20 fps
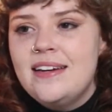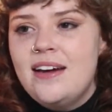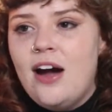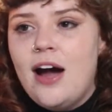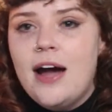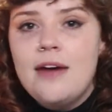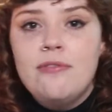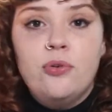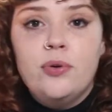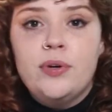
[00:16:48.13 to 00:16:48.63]

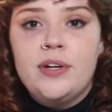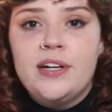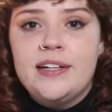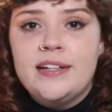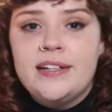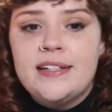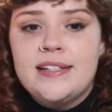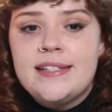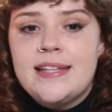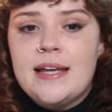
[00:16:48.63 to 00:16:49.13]
I've watered
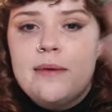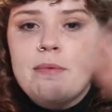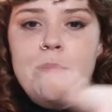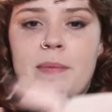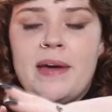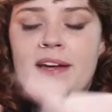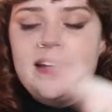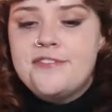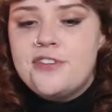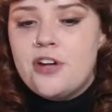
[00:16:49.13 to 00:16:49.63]
it some
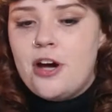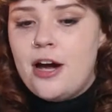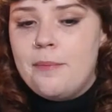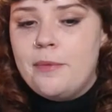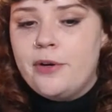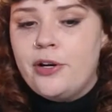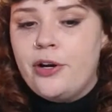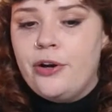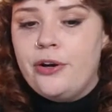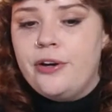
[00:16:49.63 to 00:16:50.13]
amount of time
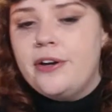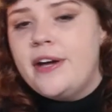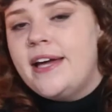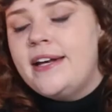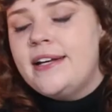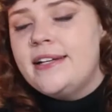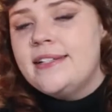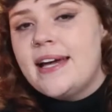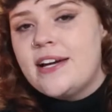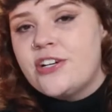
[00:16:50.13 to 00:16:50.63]
ago, and
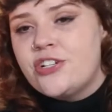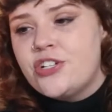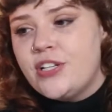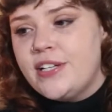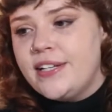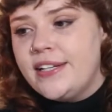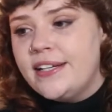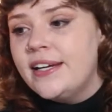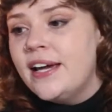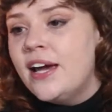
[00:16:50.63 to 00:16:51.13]
it's
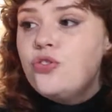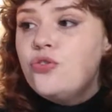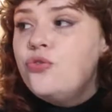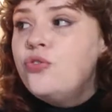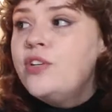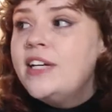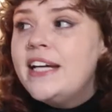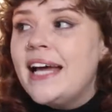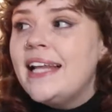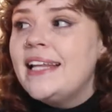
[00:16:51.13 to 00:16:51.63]
actually,
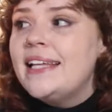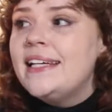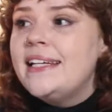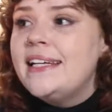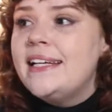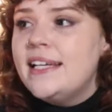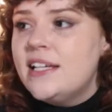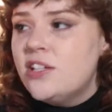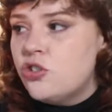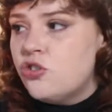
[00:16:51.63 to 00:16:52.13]

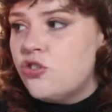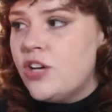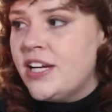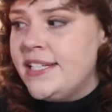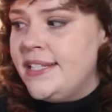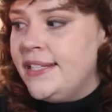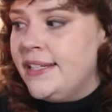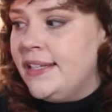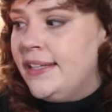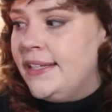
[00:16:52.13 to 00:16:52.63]
reality is
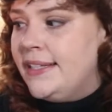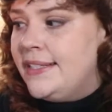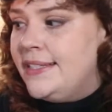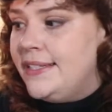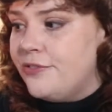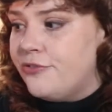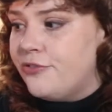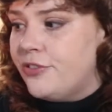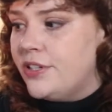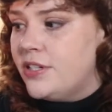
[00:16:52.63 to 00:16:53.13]
drastically
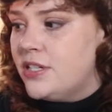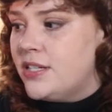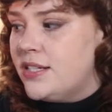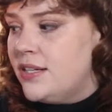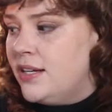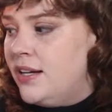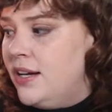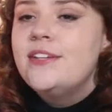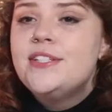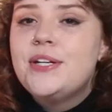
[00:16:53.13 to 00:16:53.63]
different.
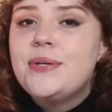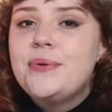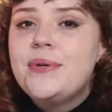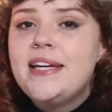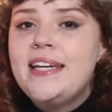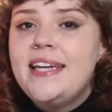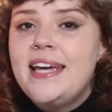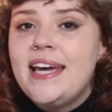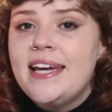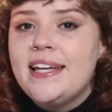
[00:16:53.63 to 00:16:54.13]
So
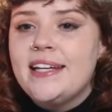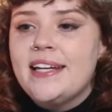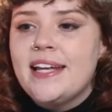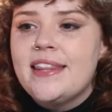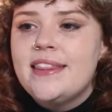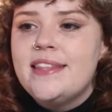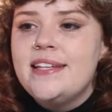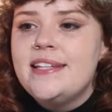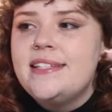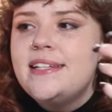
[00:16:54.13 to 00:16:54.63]

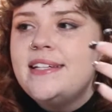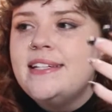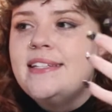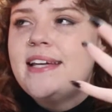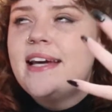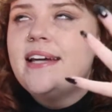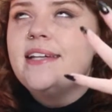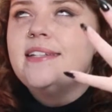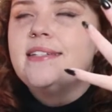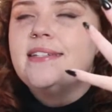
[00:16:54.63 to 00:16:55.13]
again, this is
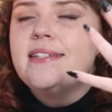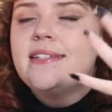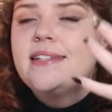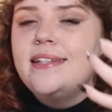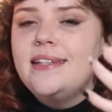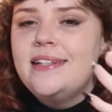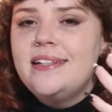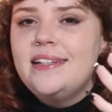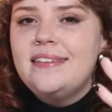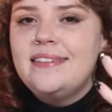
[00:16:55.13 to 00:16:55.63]
a
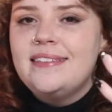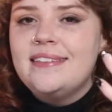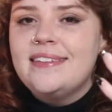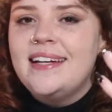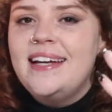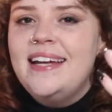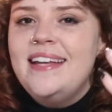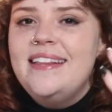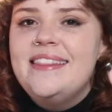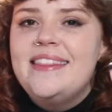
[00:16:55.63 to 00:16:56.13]
skill
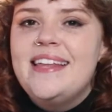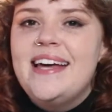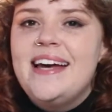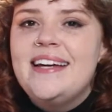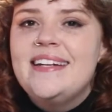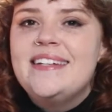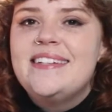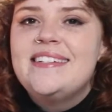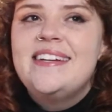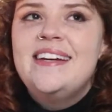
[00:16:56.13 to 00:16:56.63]

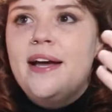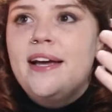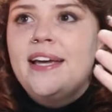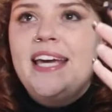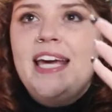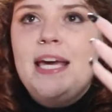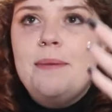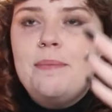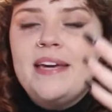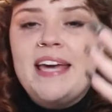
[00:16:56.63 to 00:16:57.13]
that
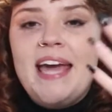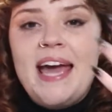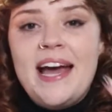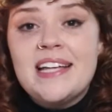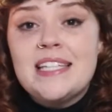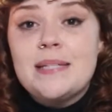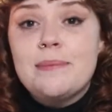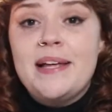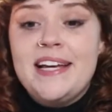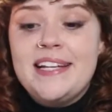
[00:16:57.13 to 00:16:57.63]
keeping
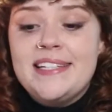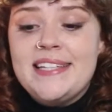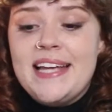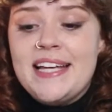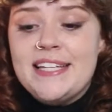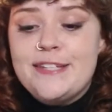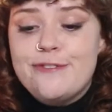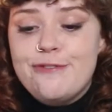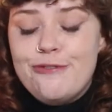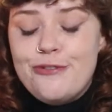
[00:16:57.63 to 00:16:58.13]
houseplants
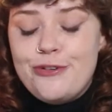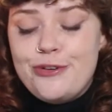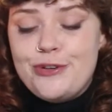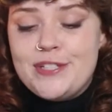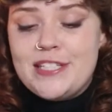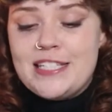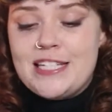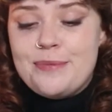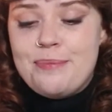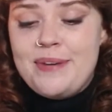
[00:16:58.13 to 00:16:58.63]
has
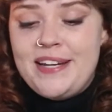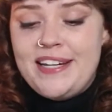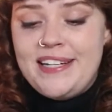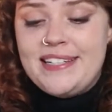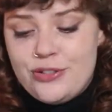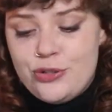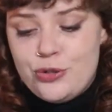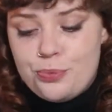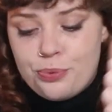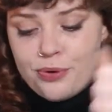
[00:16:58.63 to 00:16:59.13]
forced me
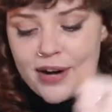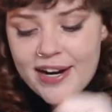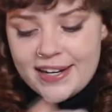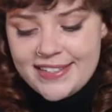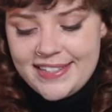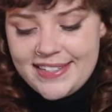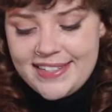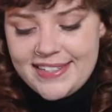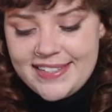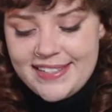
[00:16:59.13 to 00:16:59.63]
to
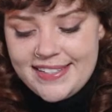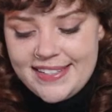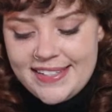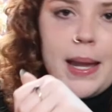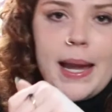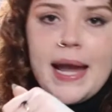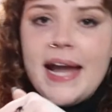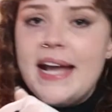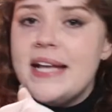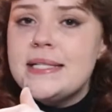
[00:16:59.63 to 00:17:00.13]
practice.
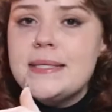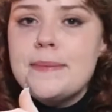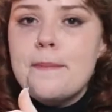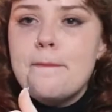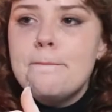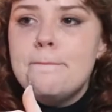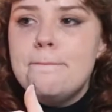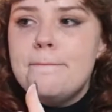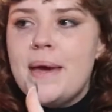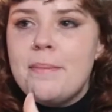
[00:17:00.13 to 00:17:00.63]
It's
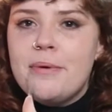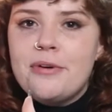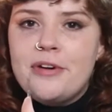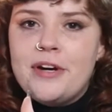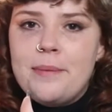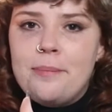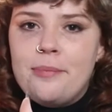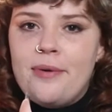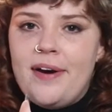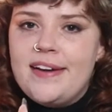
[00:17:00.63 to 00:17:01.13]

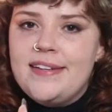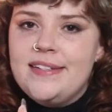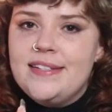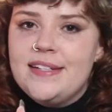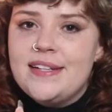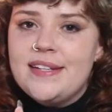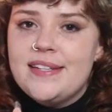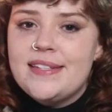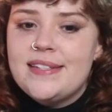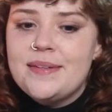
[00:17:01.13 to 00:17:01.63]
memory
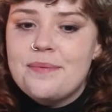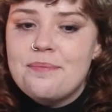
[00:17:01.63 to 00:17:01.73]
practice.